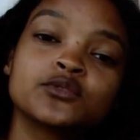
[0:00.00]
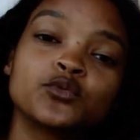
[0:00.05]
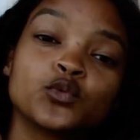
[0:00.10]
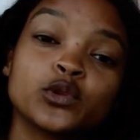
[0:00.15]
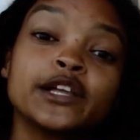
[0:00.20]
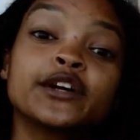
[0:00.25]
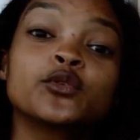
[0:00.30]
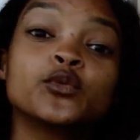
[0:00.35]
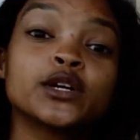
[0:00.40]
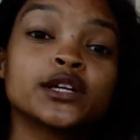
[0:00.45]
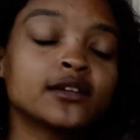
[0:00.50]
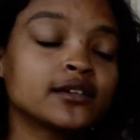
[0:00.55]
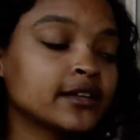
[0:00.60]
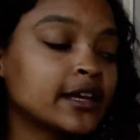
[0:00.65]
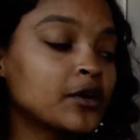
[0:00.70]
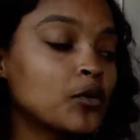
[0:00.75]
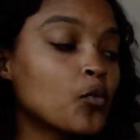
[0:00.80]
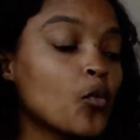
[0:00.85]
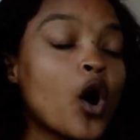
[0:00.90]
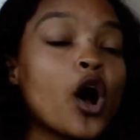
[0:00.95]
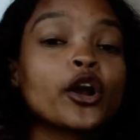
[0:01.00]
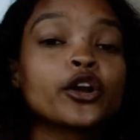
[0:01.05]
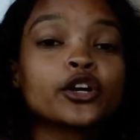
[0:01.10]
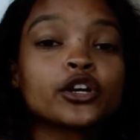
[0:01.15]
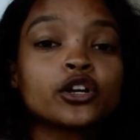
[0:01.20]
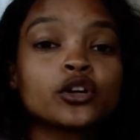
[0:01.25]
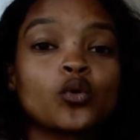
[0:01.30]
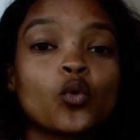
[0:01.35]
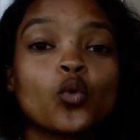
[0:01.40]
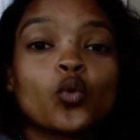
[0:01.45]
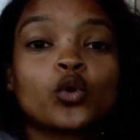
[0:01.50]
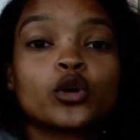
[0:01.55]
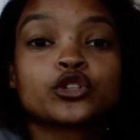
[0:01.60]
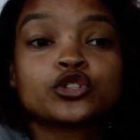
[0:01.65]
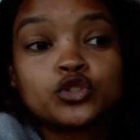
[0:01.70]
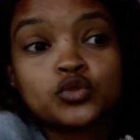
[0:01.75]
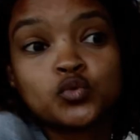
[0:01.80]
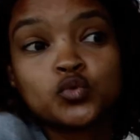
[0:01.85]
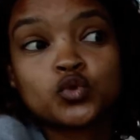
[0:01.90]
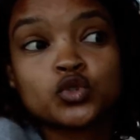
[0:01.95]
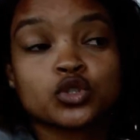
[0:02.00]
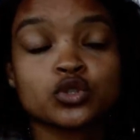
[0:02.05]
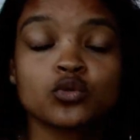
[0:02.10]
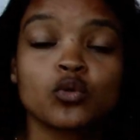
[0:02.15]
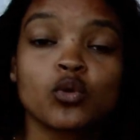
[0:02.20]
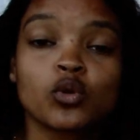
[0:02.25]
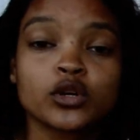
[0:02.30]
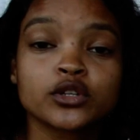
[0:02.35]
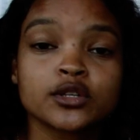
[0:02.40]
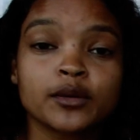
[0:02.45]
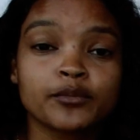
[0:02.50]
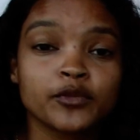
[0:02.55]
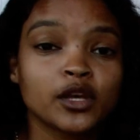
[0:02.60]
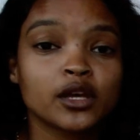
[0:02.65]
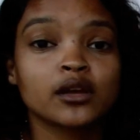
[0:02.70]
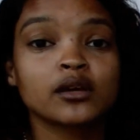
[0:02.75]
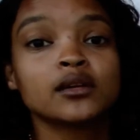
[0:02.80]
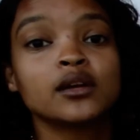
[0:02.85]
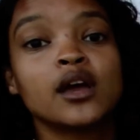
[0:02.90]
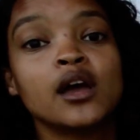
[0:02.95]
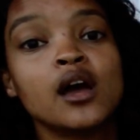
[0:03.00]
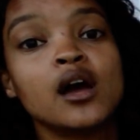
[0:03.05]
liquid like water or juice or something,